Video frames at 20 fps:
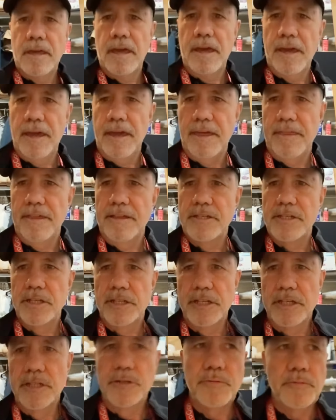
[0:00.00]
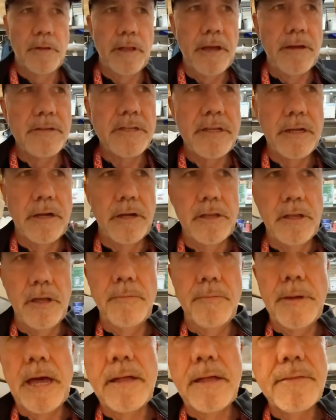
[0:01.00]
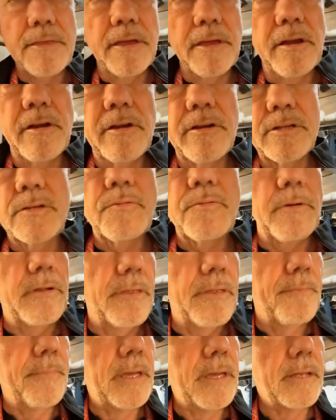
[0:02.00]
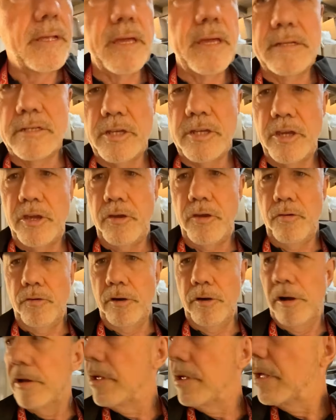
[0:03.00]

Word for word: Okay, this is what I was telling you about. There's where the meat gets cured.